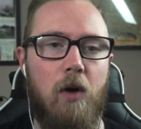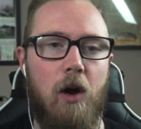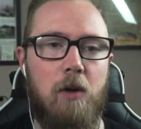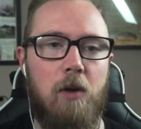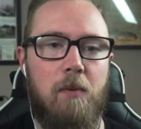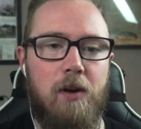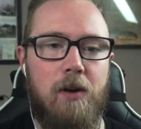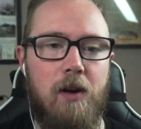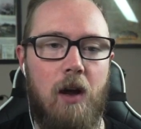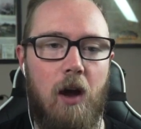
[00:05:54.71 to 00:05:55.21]

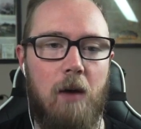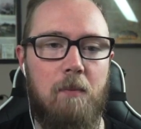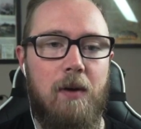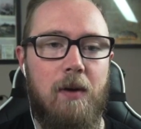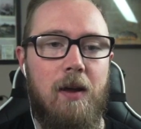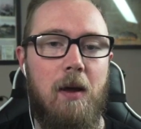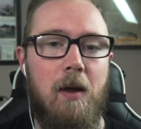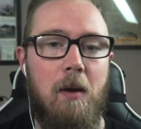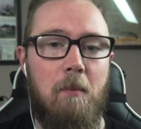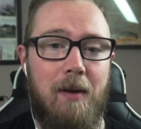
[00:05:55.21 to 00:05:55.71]
open up
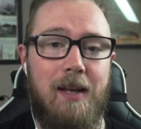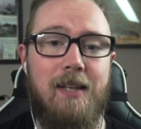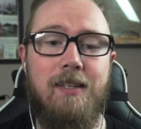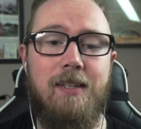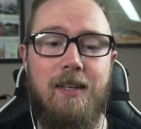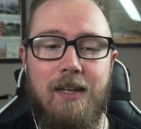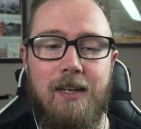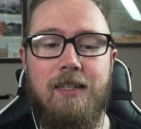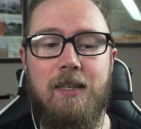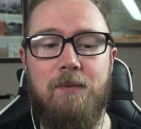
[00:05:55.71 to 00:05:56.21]

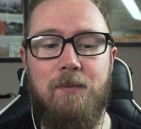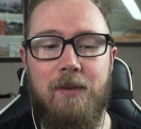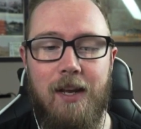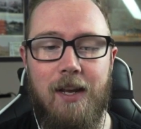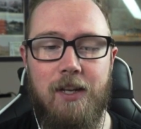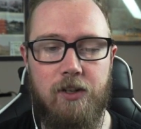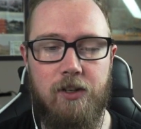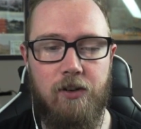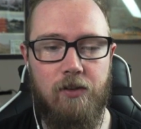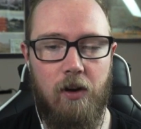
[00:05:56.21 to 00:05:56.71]
basically
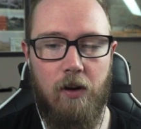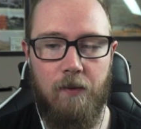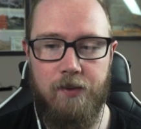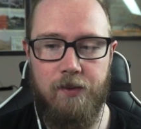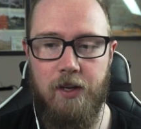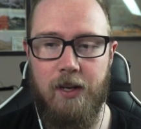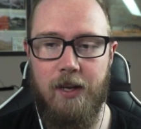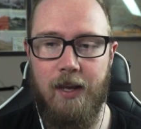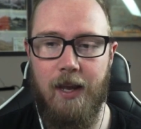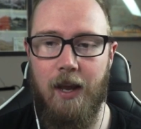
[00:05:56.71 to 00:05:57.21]
Simulation Craft,
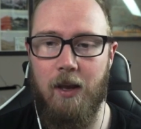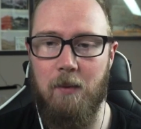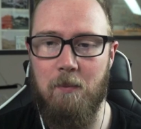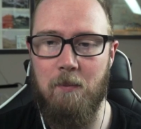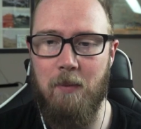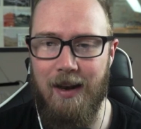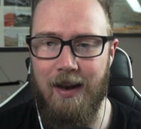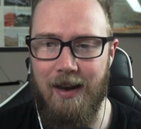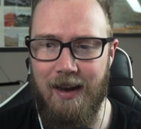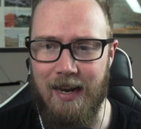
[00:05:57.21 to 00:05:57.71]
and you can get a
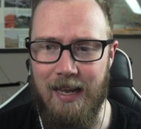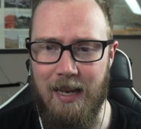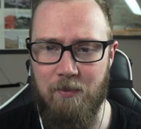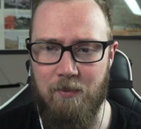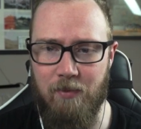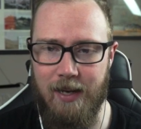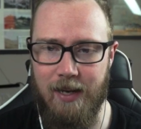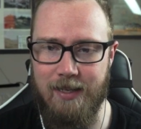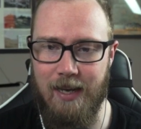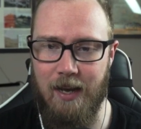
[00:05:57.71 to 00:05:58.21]
complete
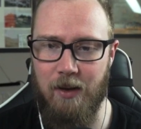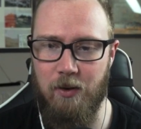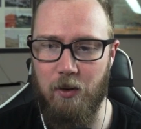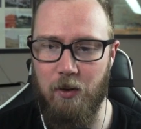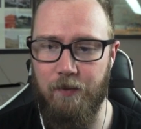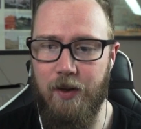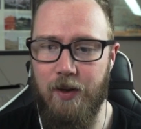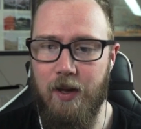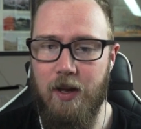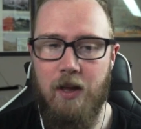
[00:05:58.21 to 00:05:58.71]
breakdown
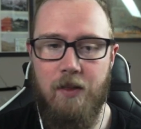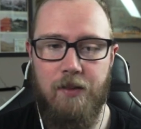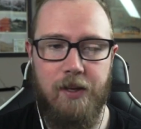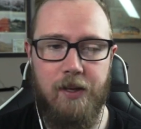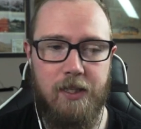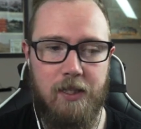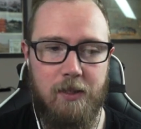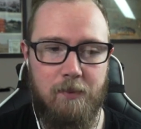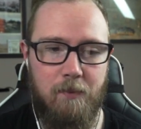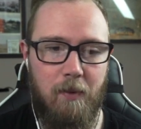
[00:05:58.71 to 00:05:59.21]
of the
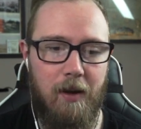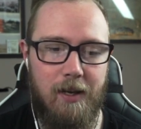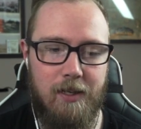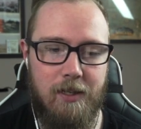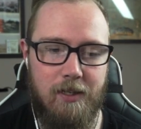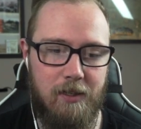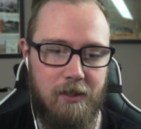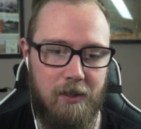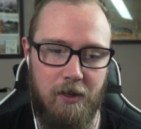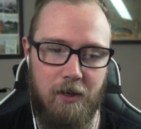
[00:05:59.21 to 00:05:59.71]

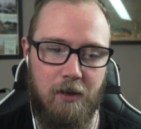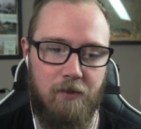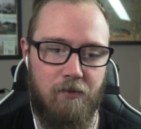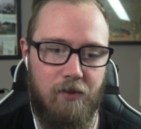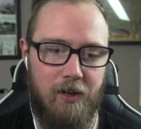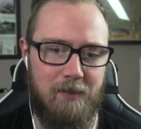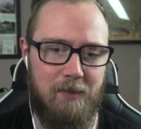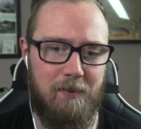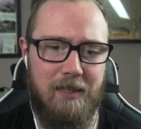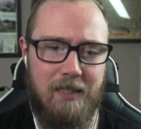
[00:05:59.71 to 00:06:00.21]
spikes, the
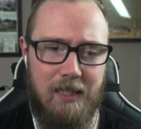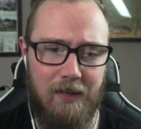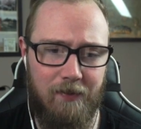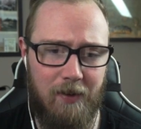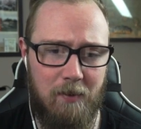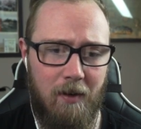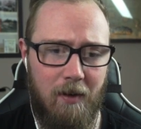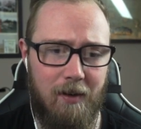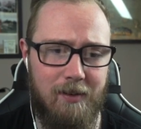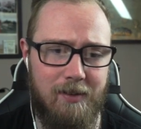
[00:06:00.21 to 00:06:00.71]
really
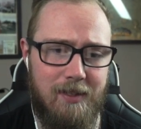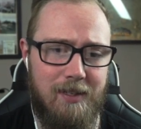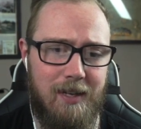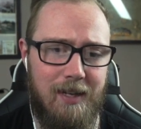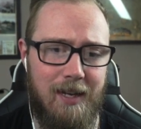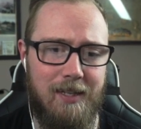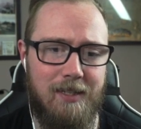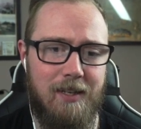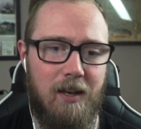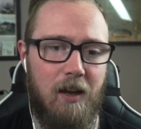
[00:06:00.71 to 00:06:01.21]
specific parts of the
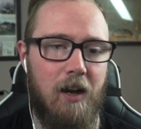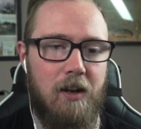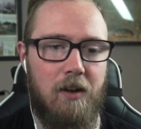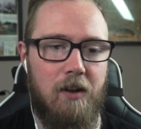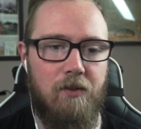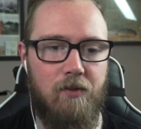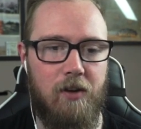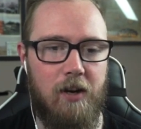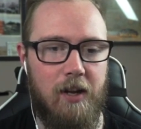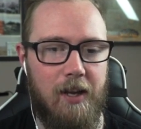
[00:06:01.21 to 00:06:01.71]
data. I
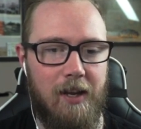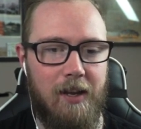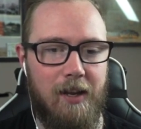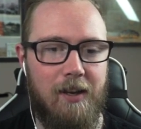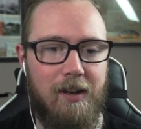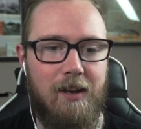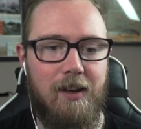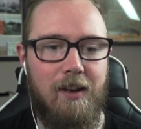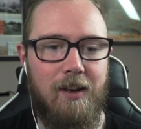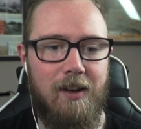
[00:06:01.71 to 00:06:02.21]
don't really
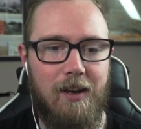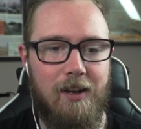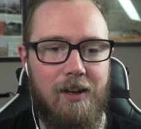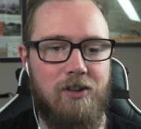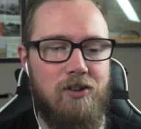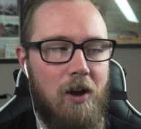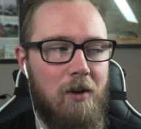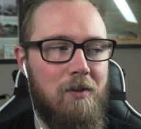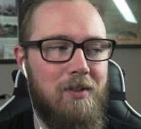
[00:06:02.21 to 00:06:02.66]
know